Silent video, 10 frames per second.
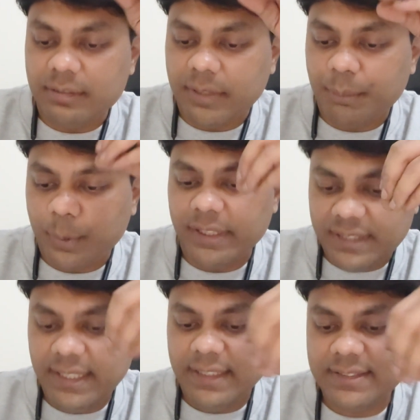
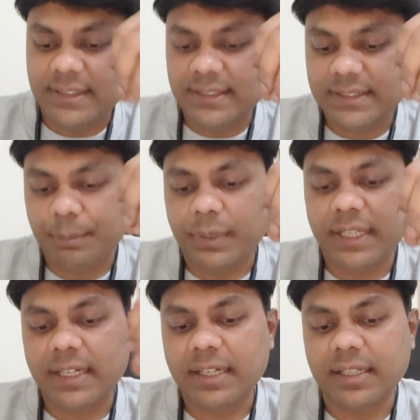1.3 is the
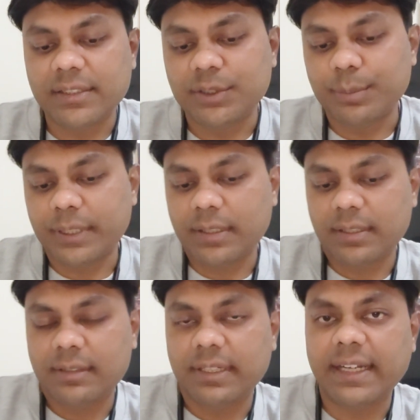supplier and consumer
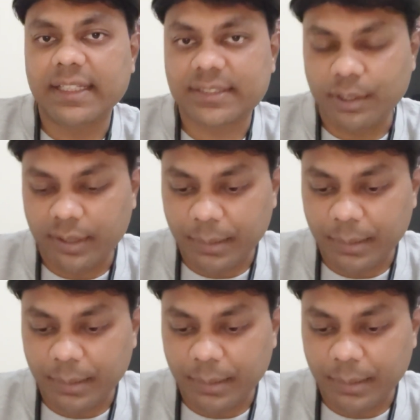industry or